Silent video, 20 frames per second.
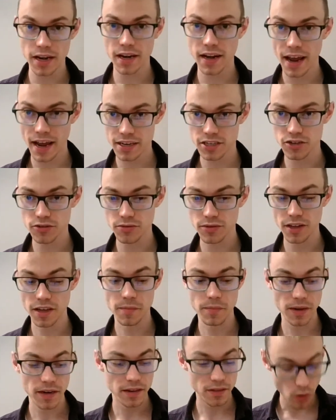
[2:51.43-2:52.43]
naturally,
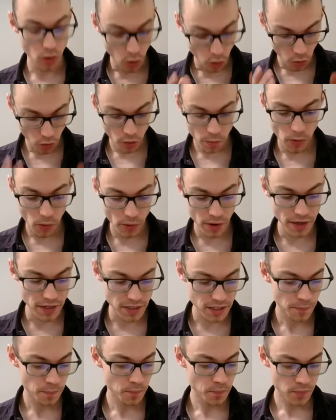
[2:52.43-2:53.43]
but the whole point